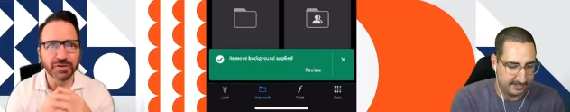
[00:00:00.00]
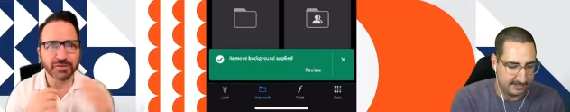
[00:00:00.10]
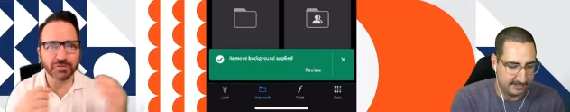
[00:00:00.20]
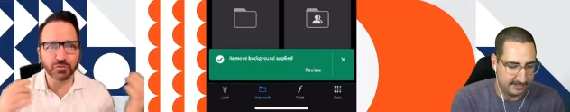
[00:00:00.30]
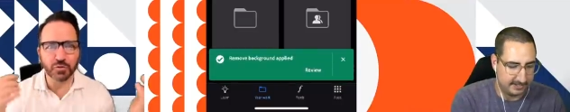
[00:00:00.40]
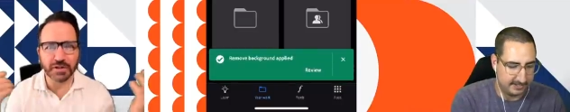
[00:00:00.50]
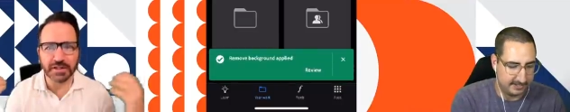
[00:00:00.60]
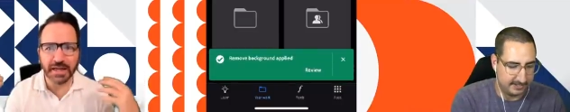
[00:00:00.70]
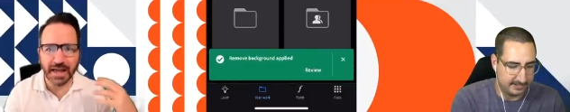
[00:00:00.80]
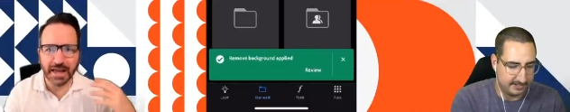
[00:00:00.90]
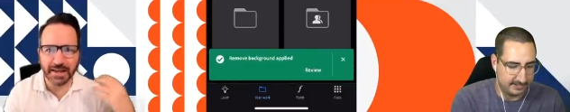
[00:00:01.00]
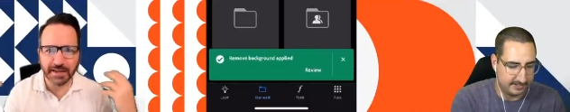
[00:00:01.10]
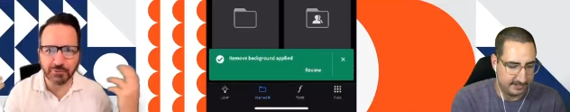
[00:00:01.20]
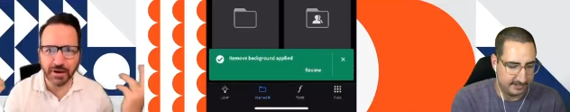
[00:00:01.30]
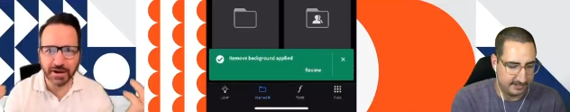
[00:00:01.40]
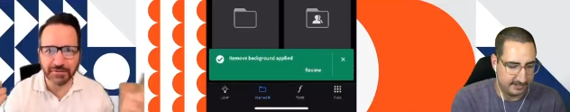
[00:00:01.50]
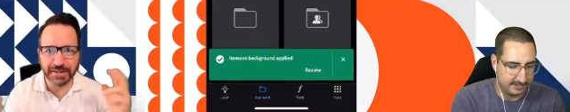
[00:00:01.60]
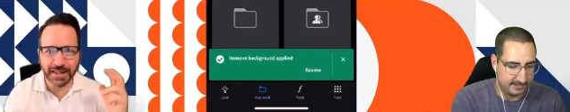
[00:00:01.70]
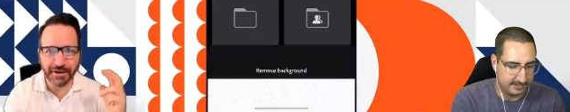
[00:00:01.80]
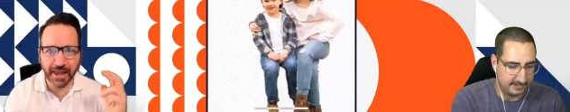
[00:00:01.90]
Speaker 1: this through the Creative
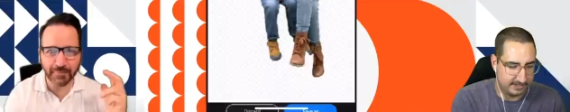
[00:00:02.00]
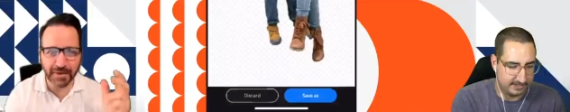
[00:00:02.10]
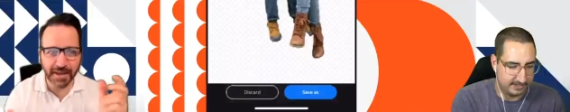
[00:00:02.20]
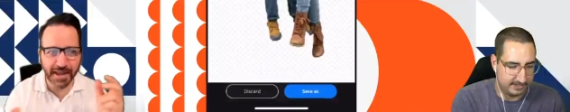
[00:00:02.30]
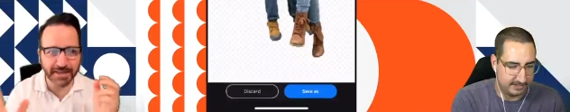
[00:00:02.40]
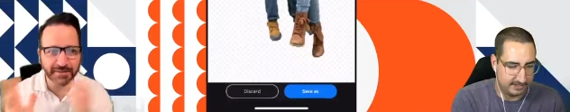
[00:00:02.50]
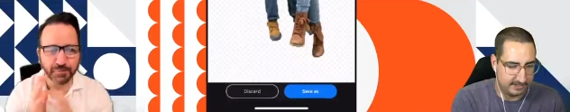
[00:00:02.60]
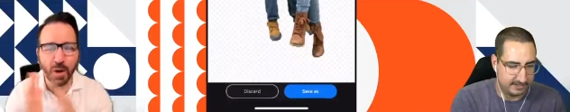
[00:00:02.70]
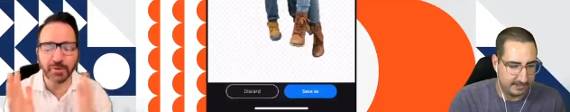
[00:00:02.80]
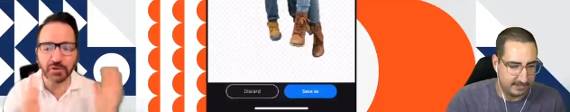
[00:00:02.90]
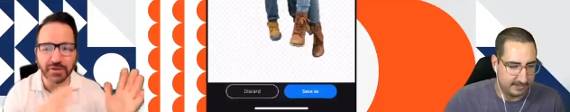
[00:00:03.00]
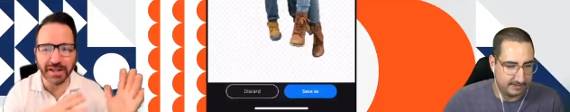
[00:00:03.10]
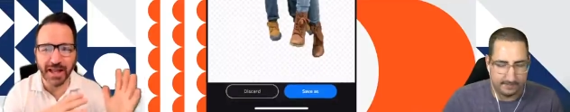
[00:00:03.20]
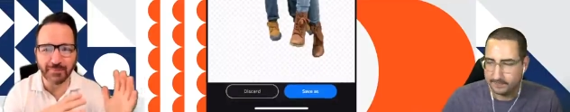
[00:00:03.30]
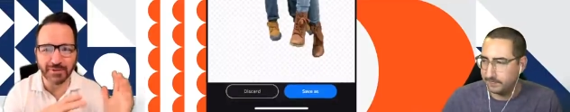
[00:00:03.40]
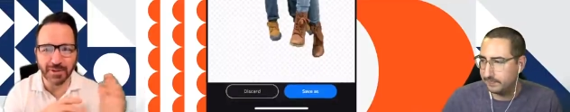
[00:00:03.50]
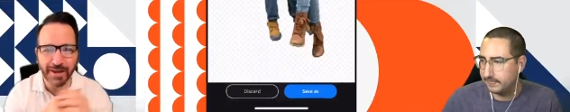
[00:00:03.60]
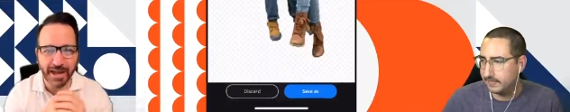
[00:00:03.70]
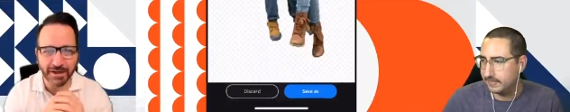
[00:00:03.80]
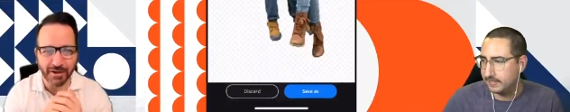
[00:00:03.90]
Cloud app, and it's probably using an app in the
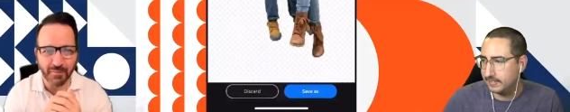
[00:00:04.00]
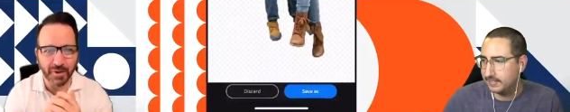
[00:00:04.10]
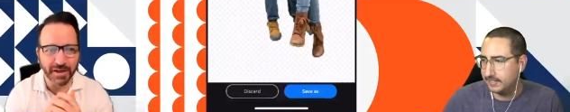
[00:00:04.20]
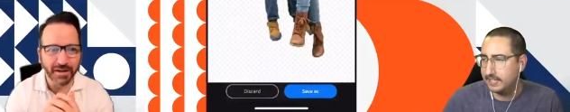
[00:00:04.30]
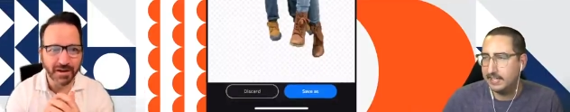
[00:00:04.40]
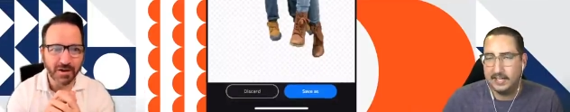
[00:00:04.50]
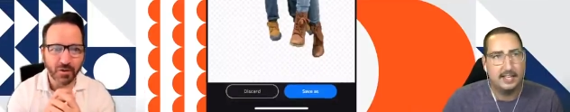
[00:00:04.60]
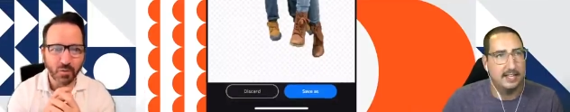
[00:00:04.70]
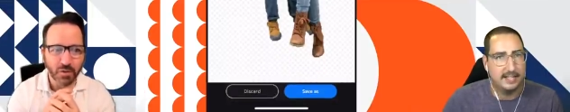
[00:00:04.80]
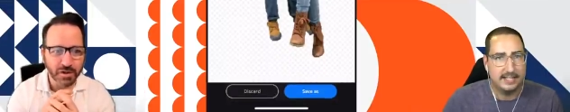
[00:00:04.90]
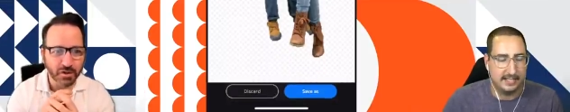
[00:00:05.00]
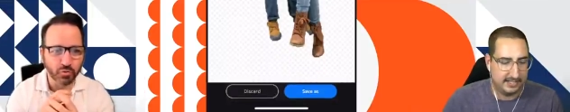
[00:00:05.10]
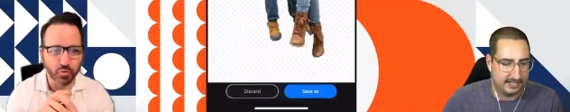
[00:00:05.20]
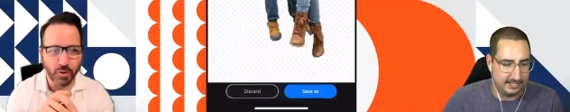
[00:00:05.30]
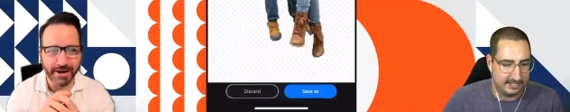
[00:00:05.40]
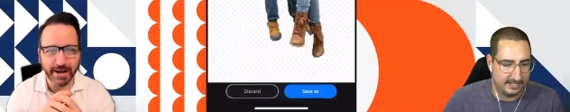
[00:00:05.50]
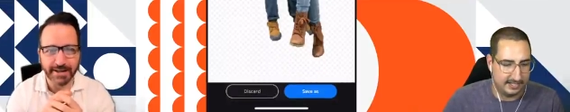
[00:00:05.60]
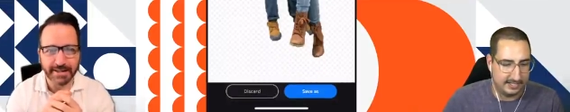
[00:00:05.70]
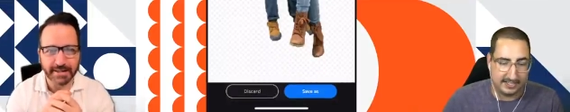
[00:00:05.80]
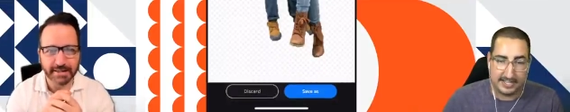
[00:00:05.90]
background, but what a great
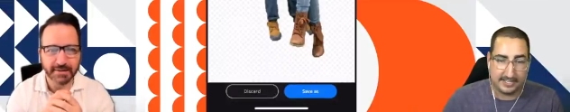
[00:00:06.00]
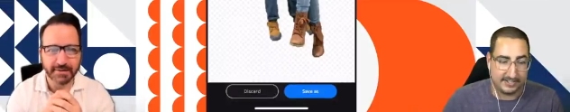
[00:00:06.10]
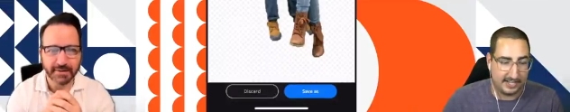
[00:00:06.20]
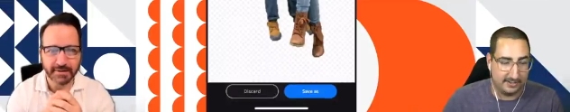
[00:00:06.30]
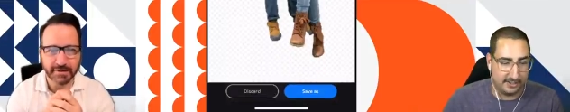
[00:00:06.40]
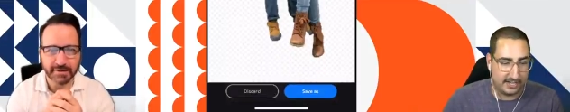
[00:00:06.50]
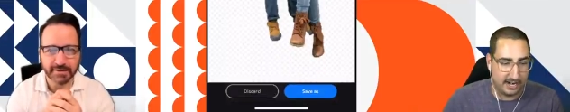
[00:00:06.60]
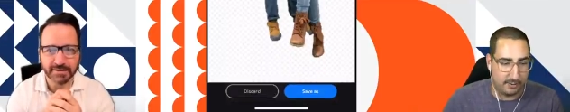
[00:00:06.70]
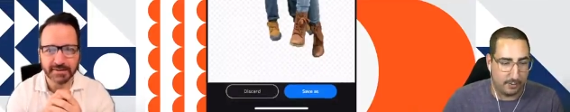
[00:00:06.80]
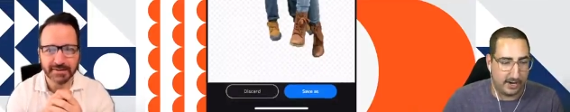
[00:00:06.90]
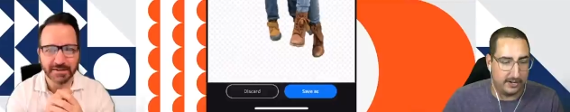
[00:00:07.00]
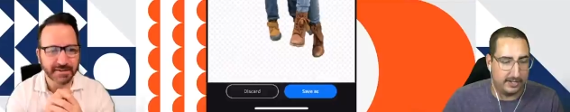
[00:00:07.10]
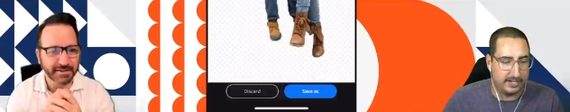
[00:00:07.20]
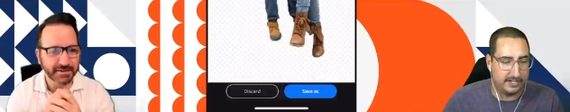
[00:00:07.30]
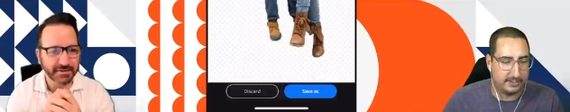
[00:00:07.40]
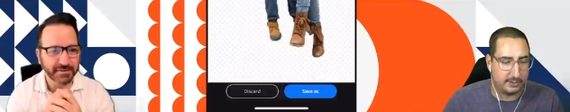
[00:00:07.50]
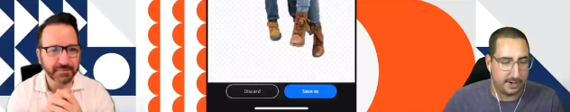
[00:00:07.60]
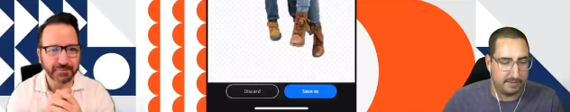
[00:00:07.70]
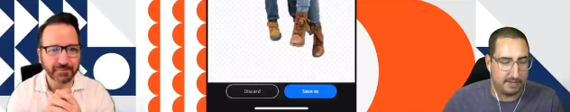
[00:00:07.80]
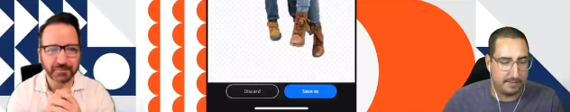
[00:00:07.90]
idea.
Speaker 2: Yes. And look at how well it has
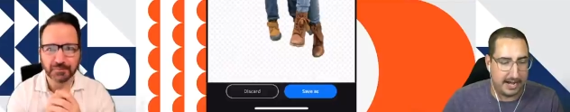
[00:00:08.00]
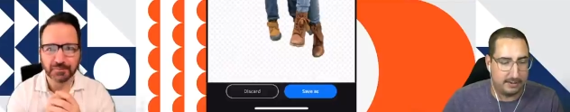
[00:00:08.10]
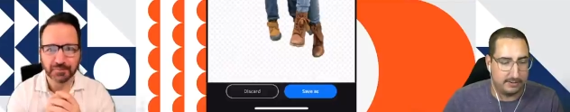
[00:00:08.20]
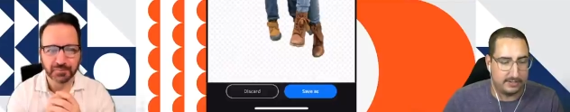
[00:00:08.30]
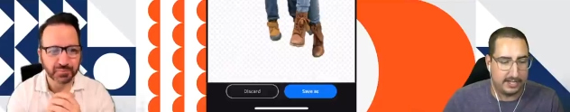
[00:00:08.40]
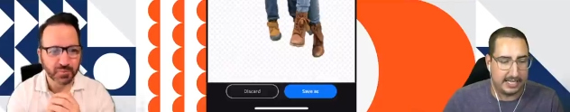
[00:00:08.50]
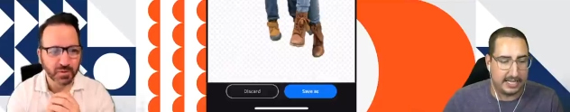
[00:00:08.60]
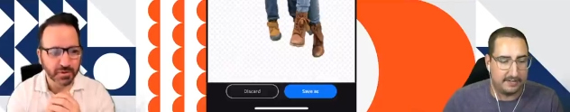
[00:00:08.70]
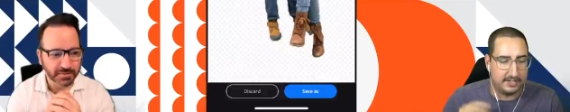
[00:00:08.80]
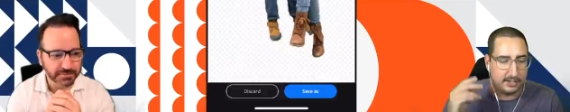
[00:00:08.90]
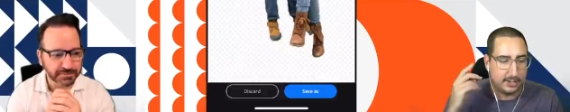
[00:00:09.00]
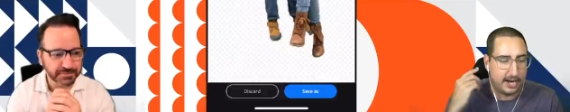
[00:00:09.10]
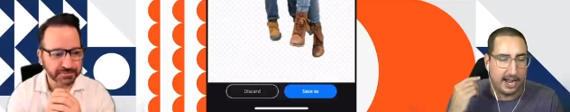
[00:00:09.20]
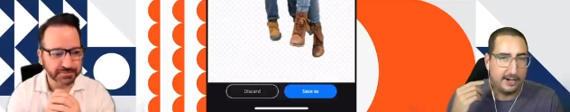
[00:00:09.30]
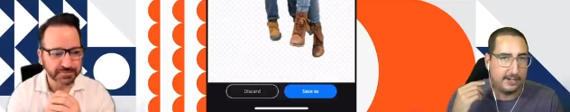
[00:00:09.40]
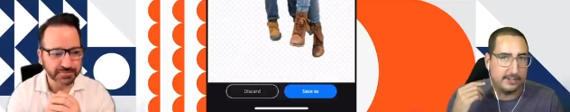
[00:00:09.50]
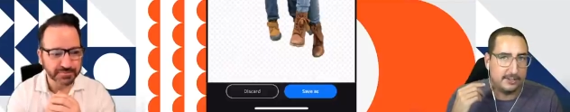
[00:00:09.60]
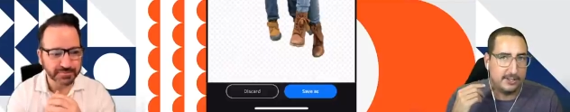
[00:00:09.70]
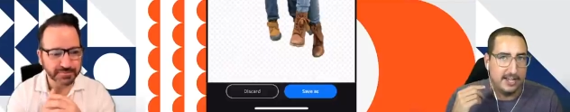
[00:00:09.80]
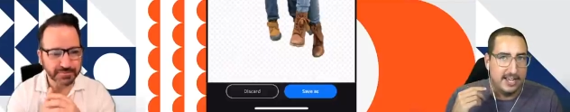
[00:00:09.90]
cropped them out. Like even her
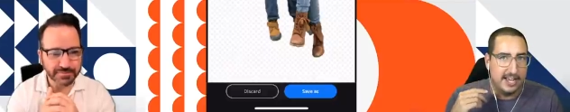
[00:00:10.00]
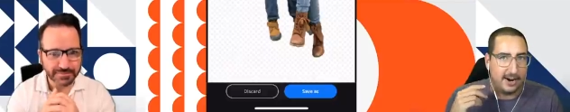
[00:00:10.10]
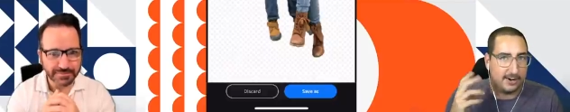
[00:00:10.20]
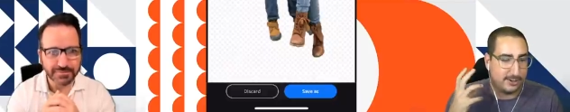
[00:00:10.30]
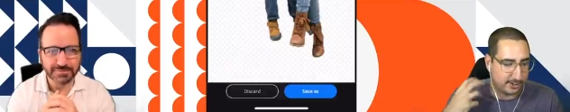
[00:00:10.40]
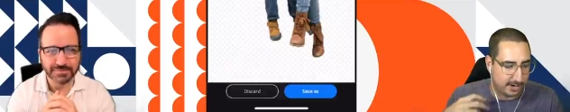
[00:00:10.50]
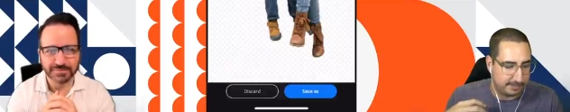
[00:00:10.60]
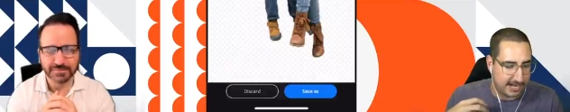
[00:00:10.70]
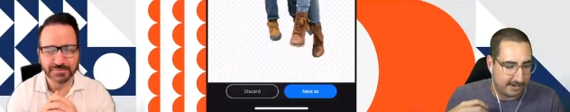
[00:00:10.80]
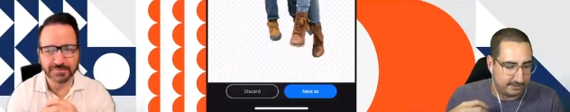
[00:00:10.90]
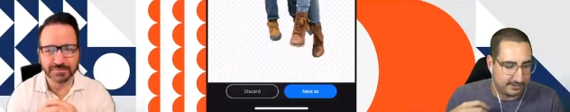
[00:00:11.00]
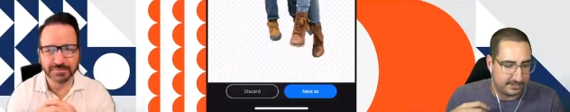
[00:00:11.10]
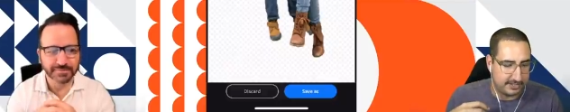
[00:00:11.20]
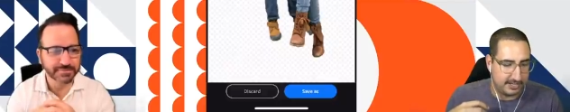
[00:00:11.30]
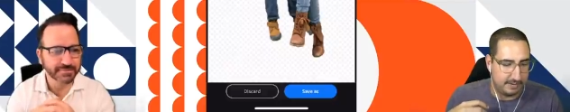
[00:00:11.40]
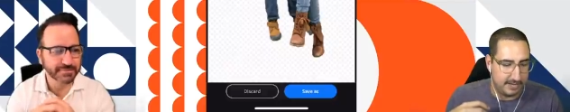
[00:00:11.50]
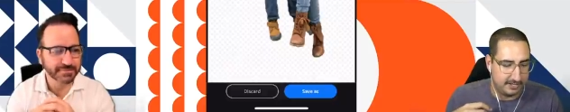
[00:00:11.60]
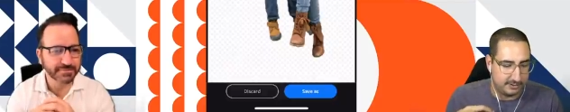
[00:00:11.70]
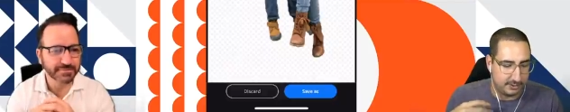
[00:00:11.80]
hairs are cropped out. And